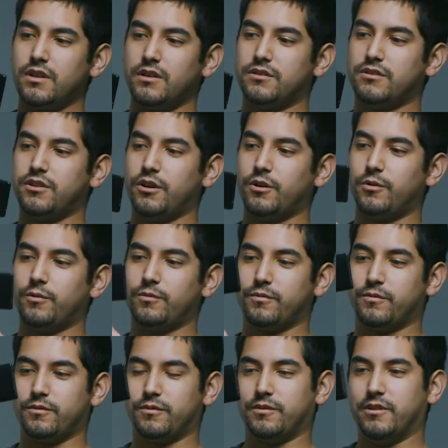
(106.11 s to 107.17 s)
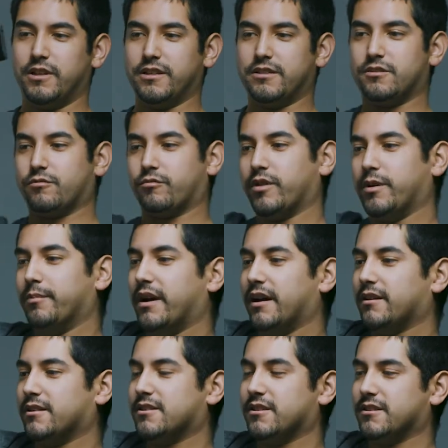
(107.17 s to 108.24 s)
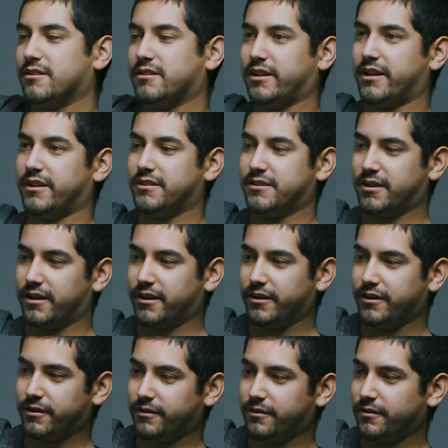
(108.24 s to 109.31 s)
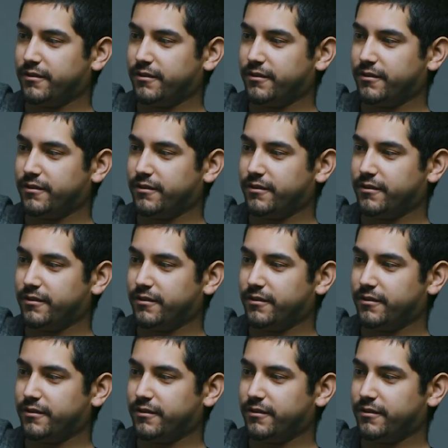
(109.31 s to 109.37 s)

So let's rebalance the side to side here.